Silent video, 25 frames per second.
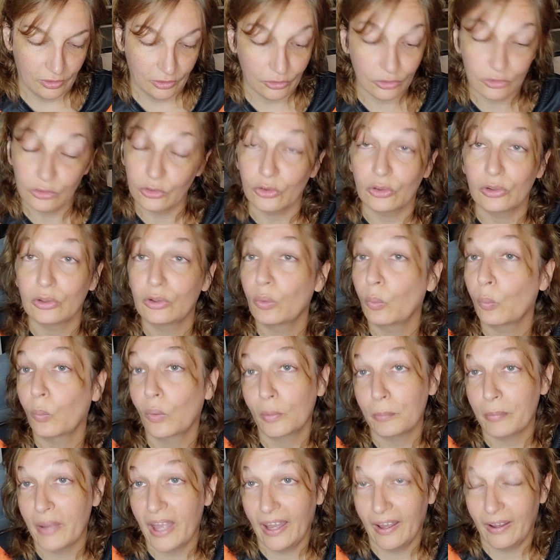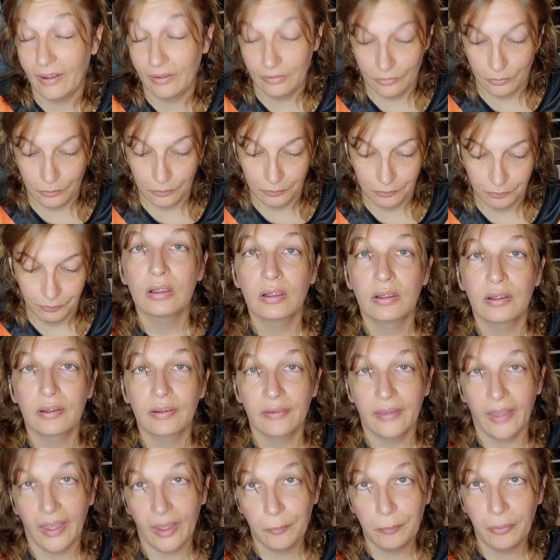good or bad.
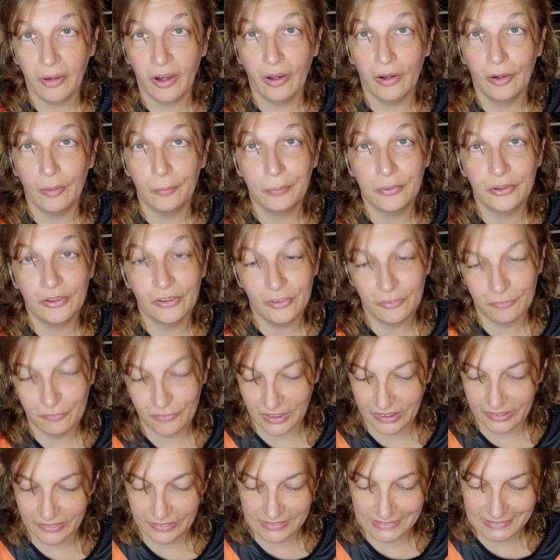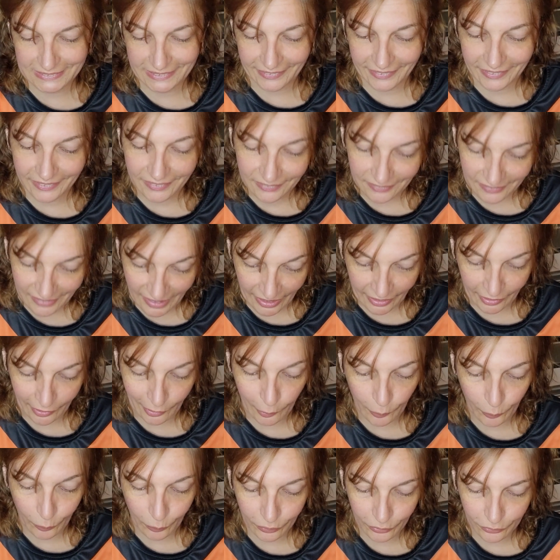K-pop feels like
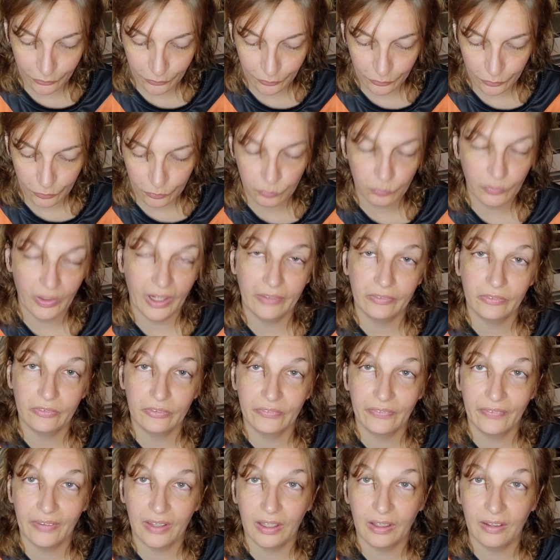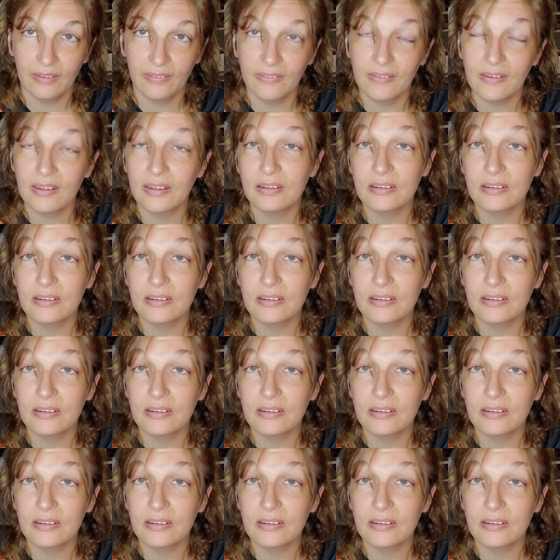now, rather than the